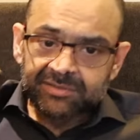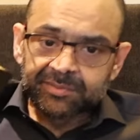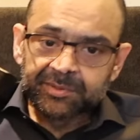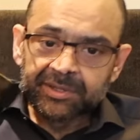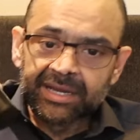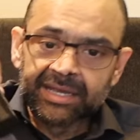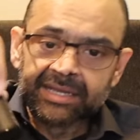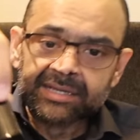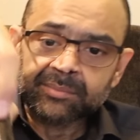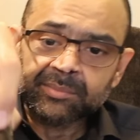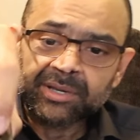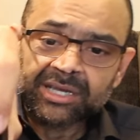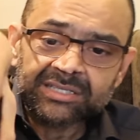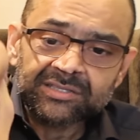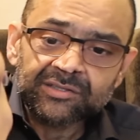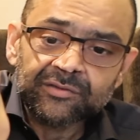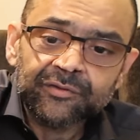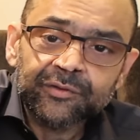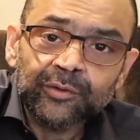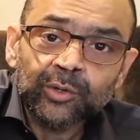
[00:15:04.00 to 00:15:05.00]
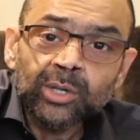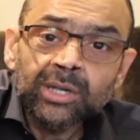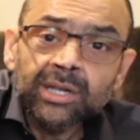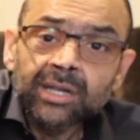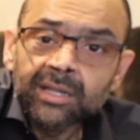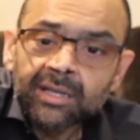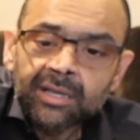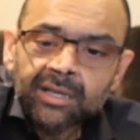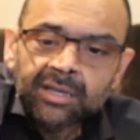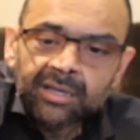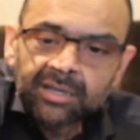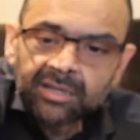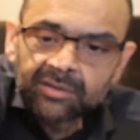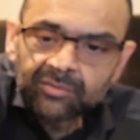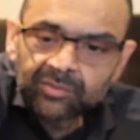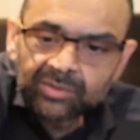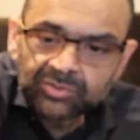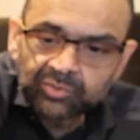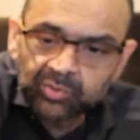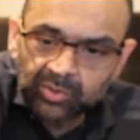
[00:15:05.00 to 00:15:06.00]
spray atomizer full,
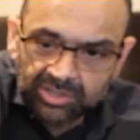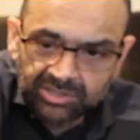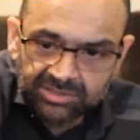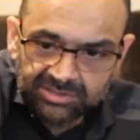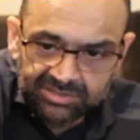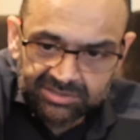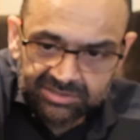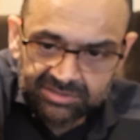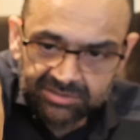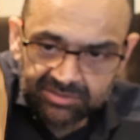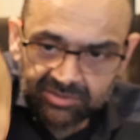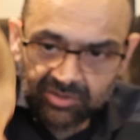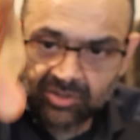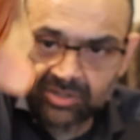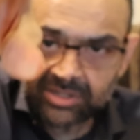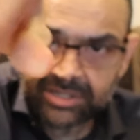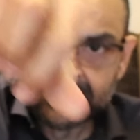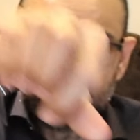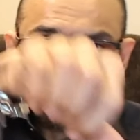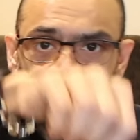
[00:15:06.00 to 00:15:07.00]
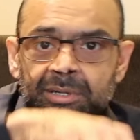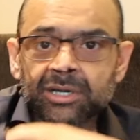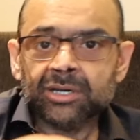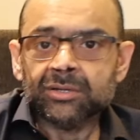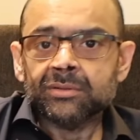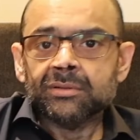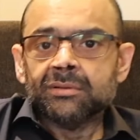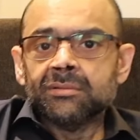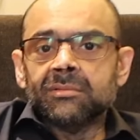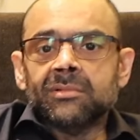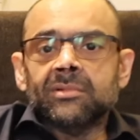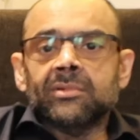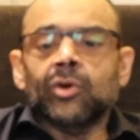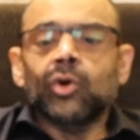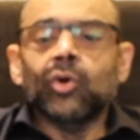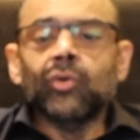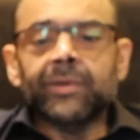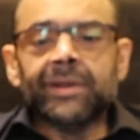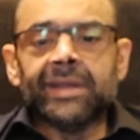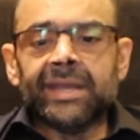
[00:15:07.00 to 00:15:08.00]
which was already about
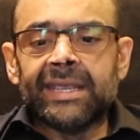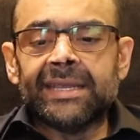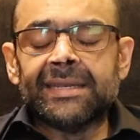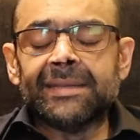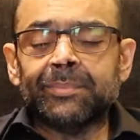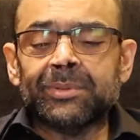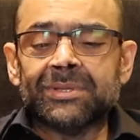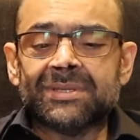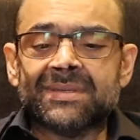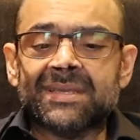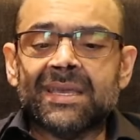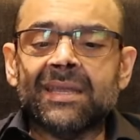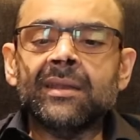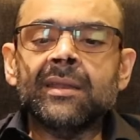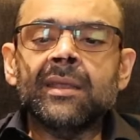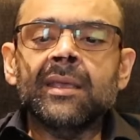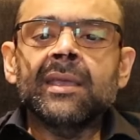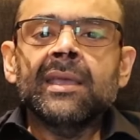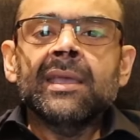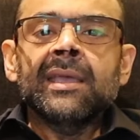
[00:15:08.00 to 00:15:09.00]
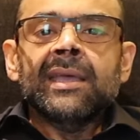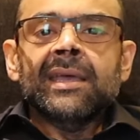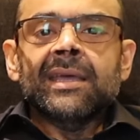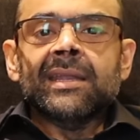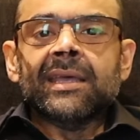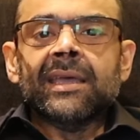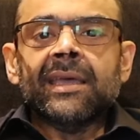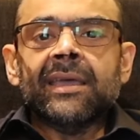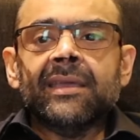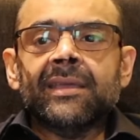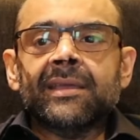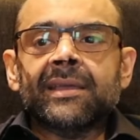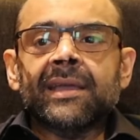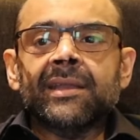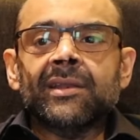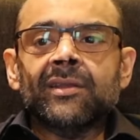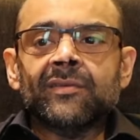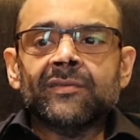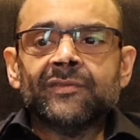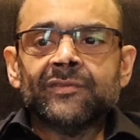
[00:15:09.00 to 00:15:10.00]
over 80%, and I
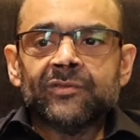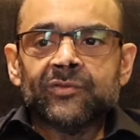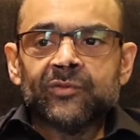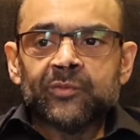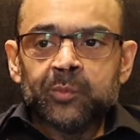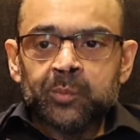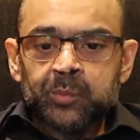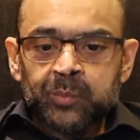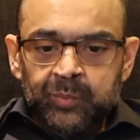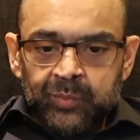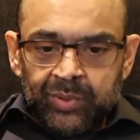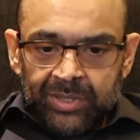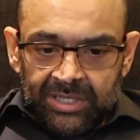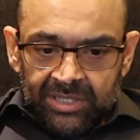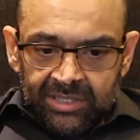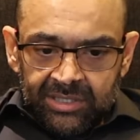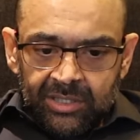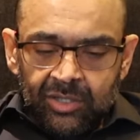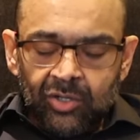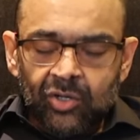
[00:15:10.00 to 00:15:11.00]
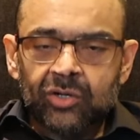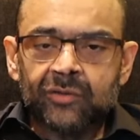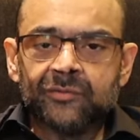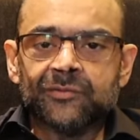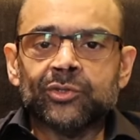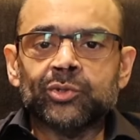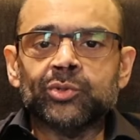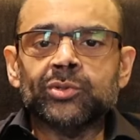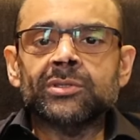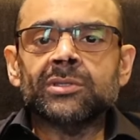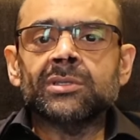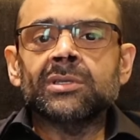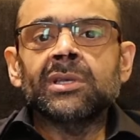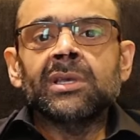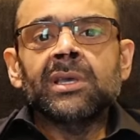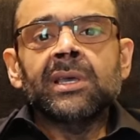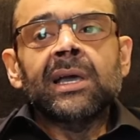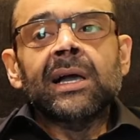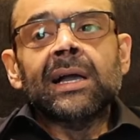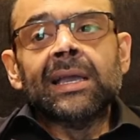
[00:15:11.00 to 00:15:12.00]
kind of spilled a lot of juice.
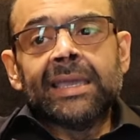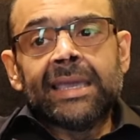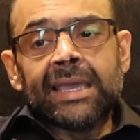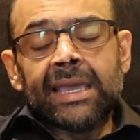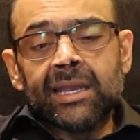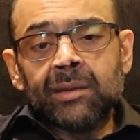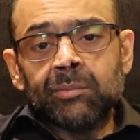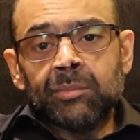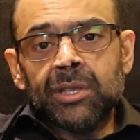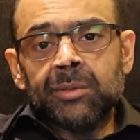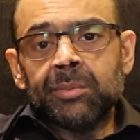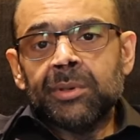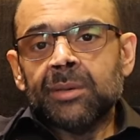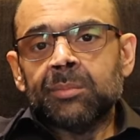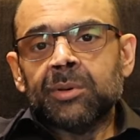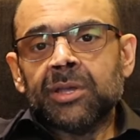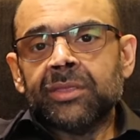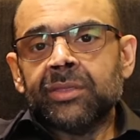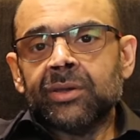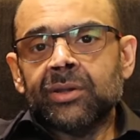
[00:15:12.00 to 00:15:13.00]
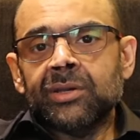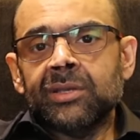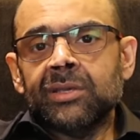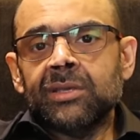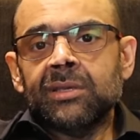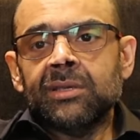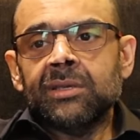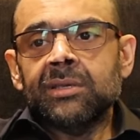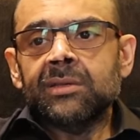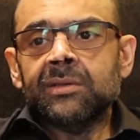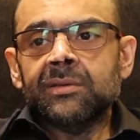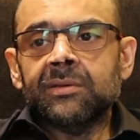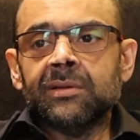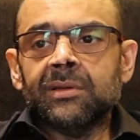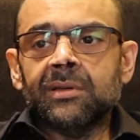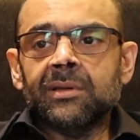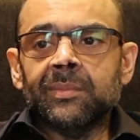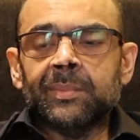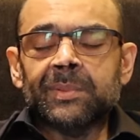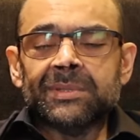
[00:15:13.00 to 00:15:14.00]
Again, maybe about 30
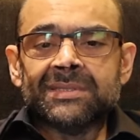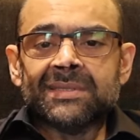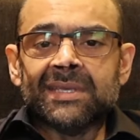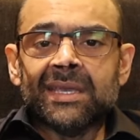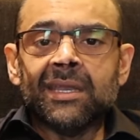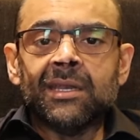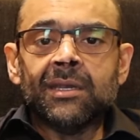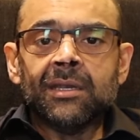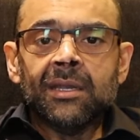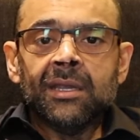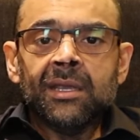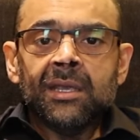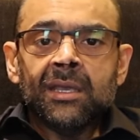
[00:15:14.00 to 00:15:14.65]
percent,